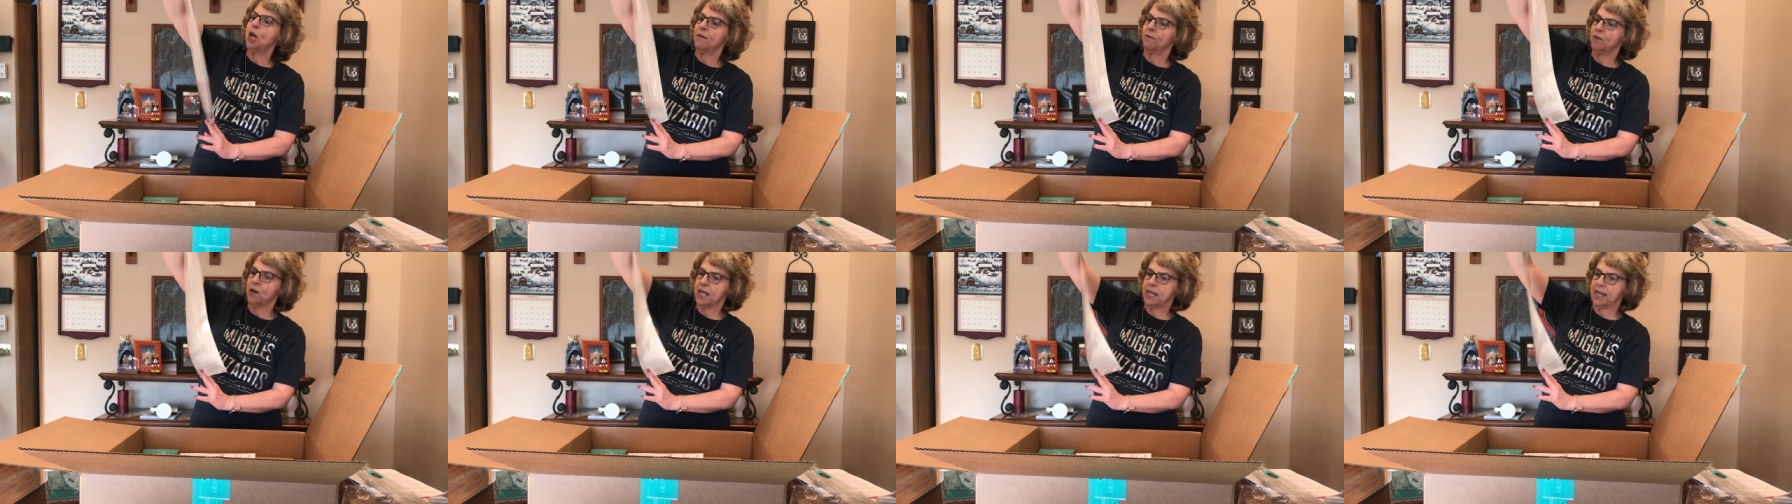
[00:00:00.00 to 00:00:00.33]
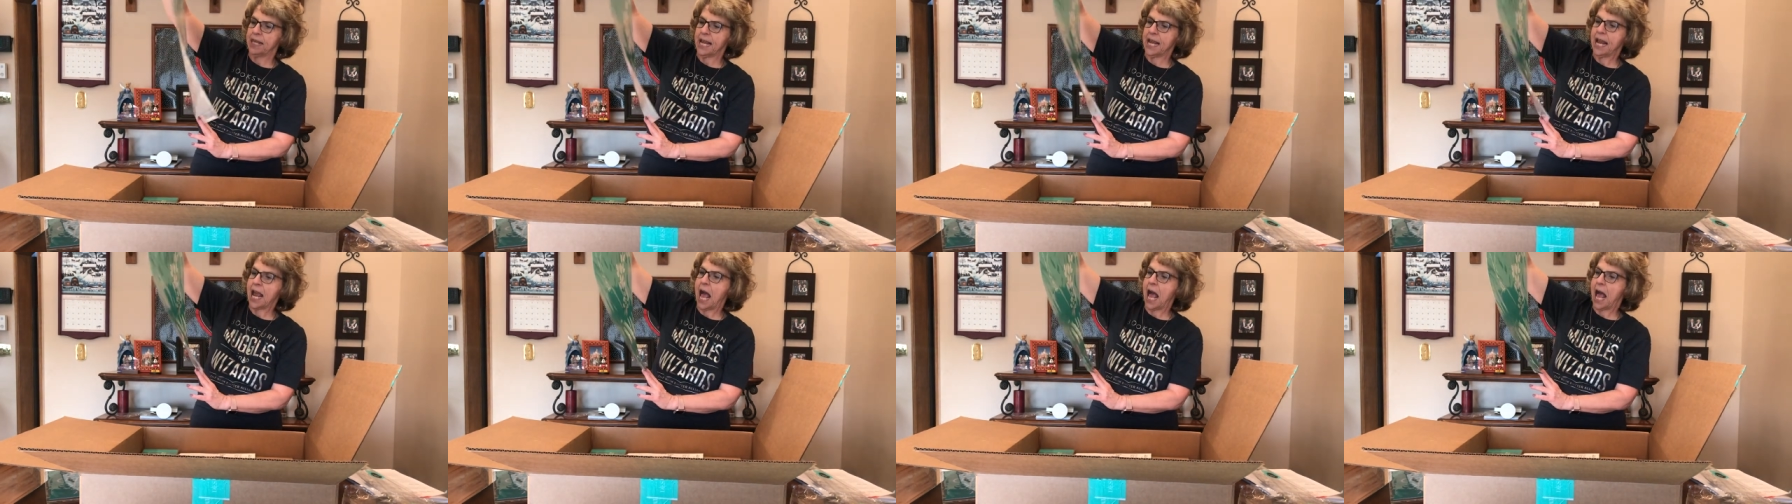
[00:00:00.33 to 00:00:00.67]

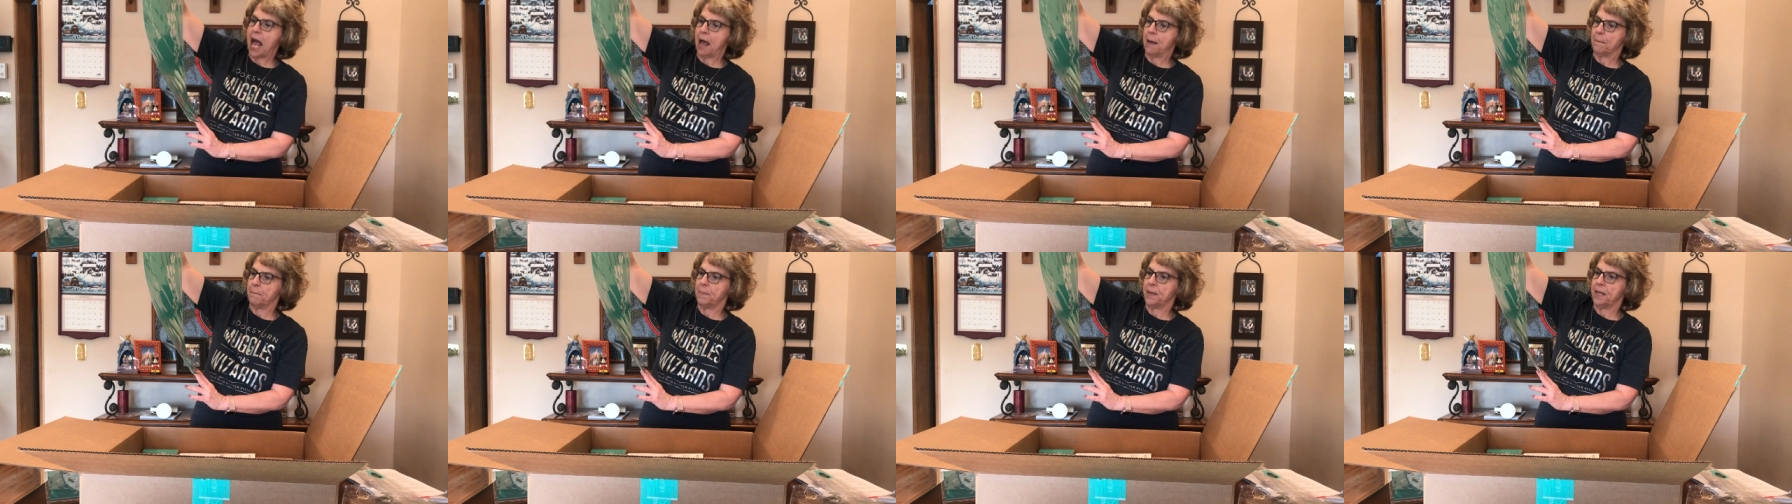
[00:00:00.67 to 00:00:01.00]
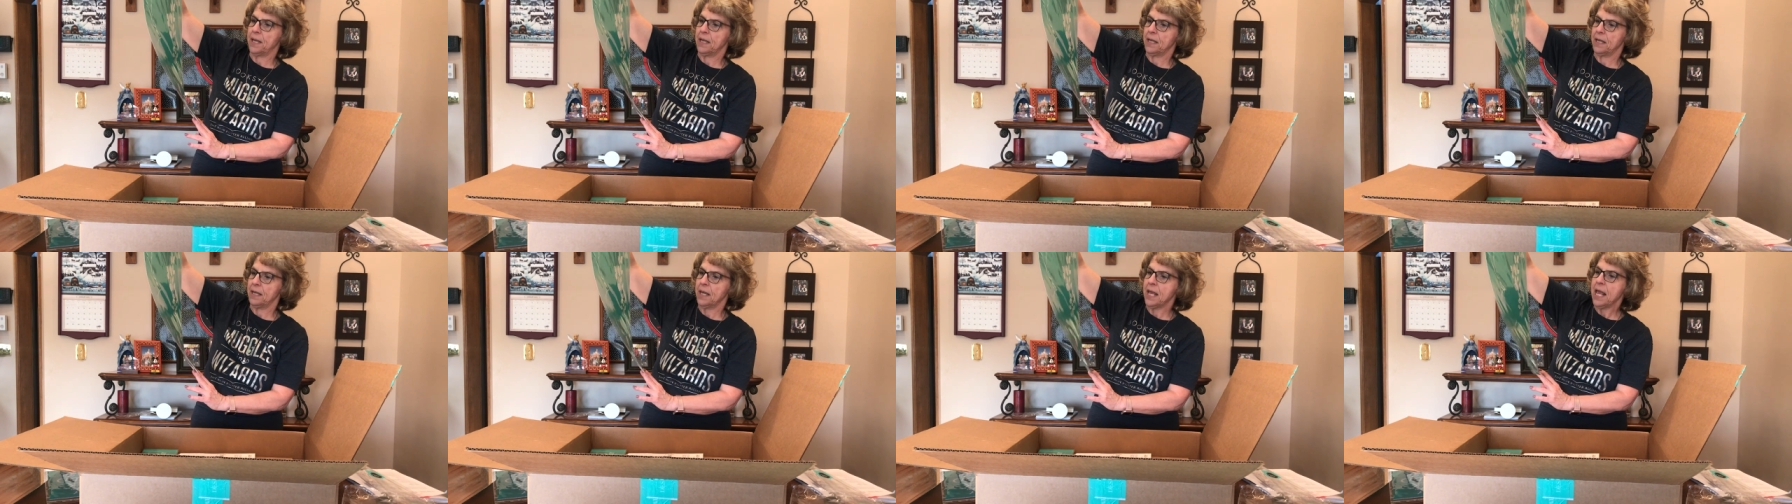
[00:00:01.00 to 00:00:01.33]
everything up.
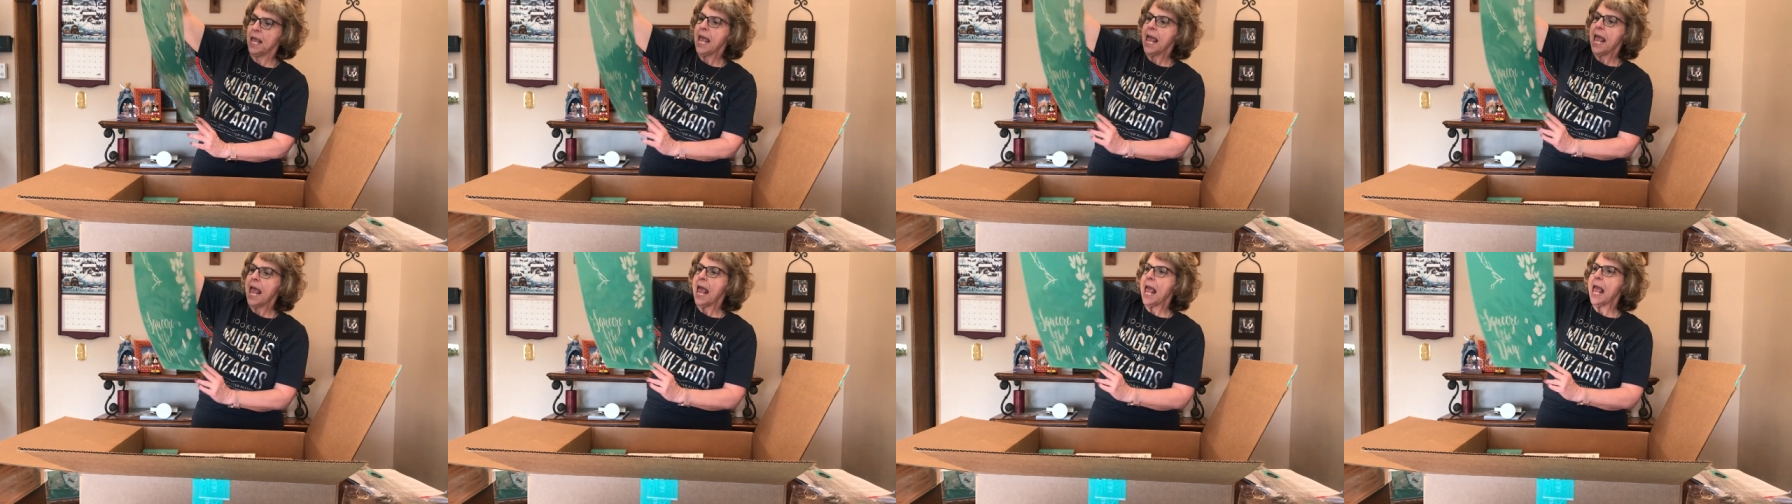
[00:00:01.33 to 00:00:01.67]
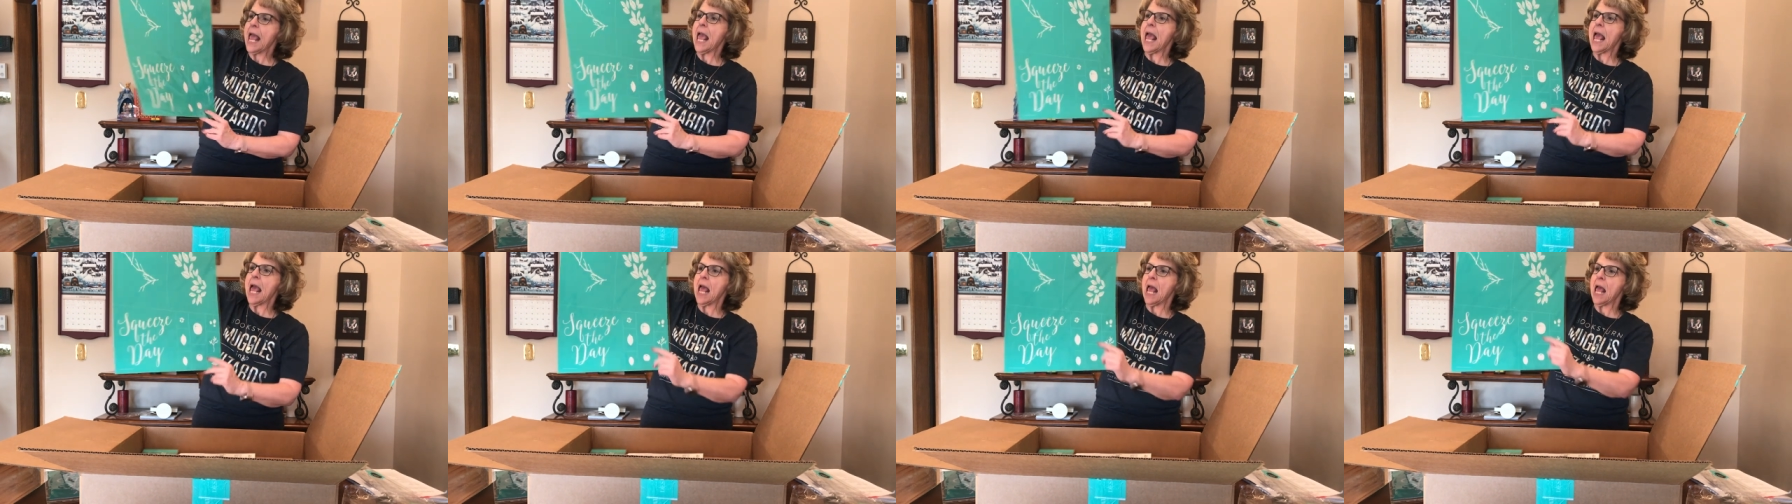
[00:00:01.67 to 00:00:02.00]
It also
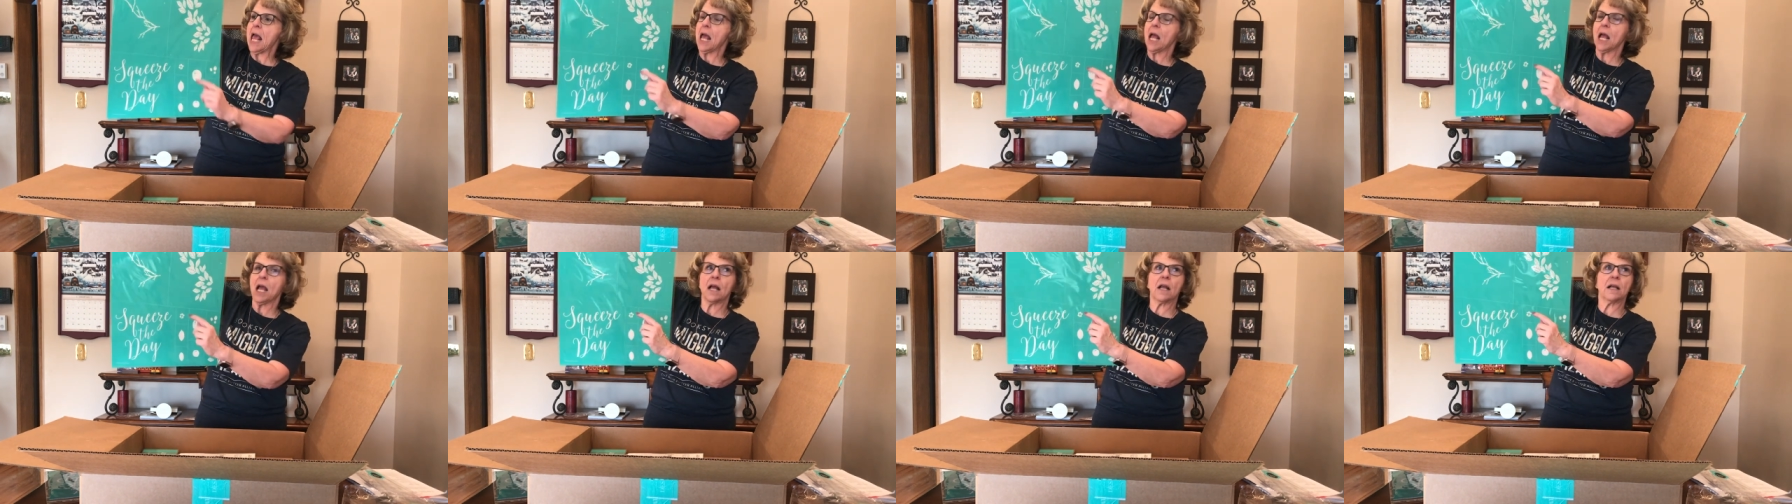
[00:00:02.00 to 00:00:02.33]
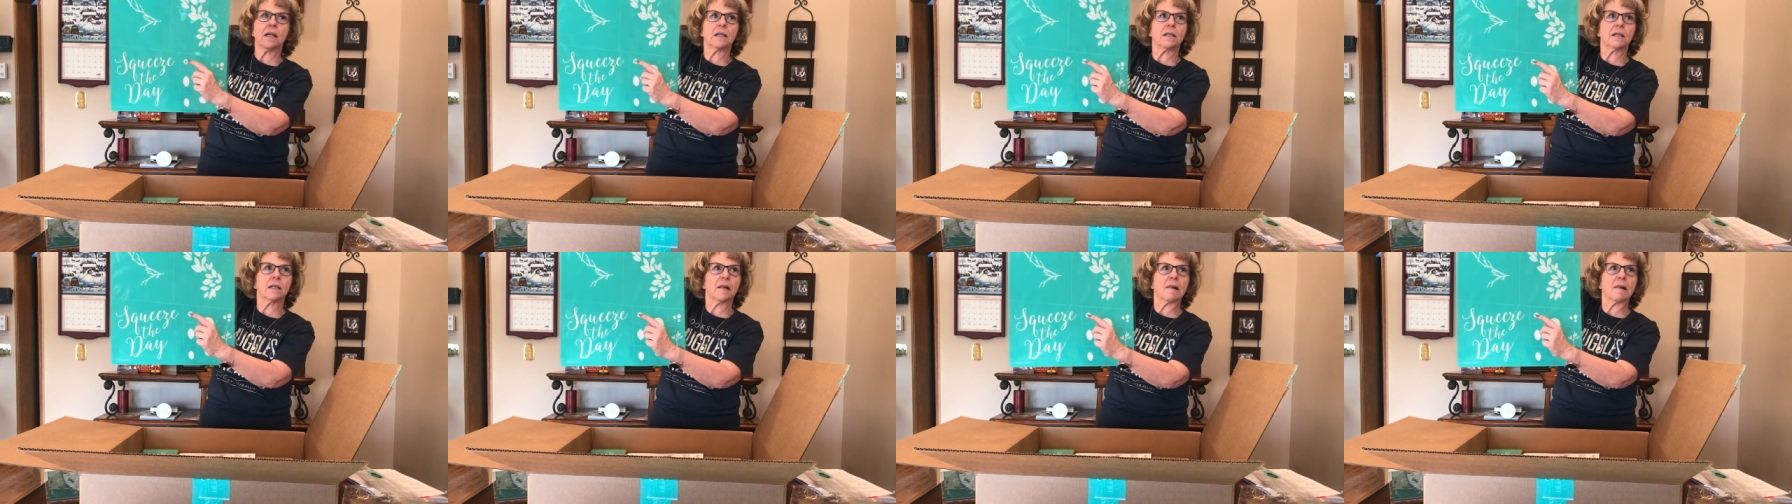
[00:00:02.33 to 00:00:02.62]
reminds me of Chick